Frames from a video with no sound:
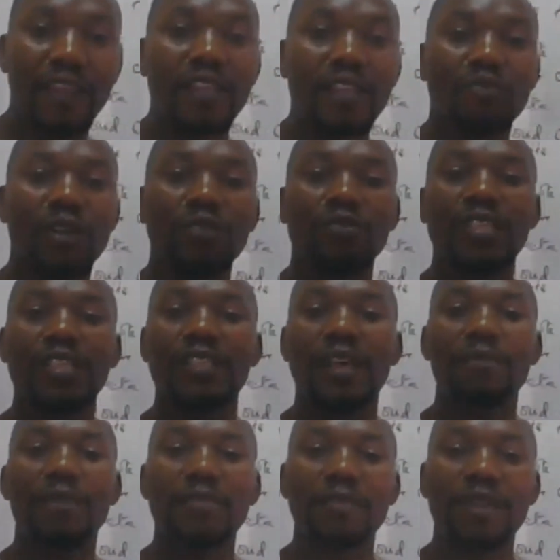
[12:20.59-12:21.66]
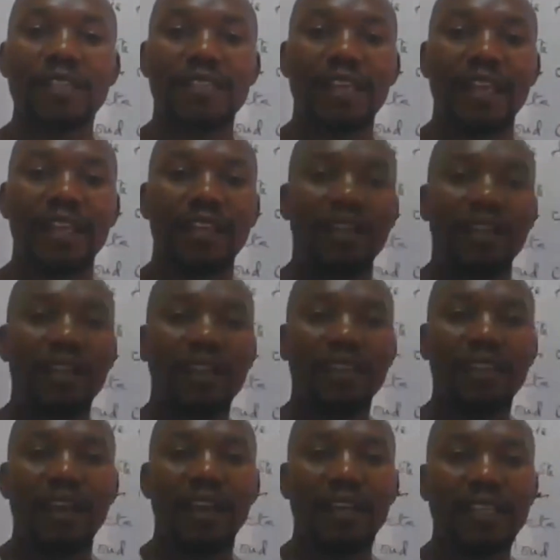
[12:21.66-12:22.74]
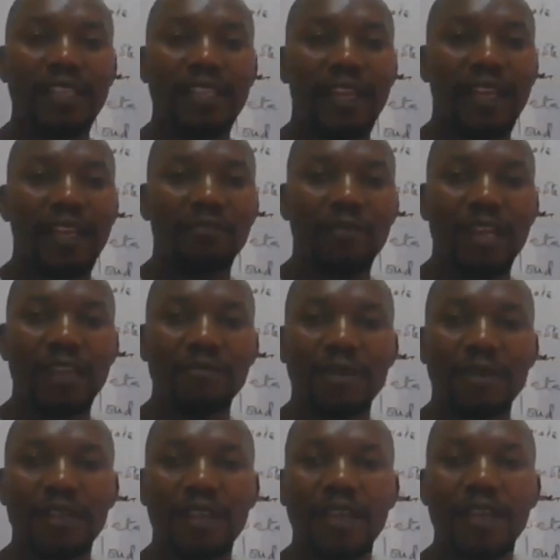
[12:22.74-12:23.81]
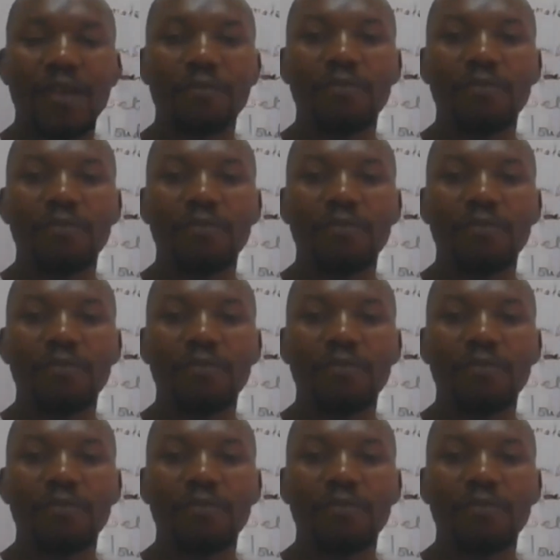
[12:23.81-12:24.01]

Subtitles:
That is why you see some emails like they are written like maybe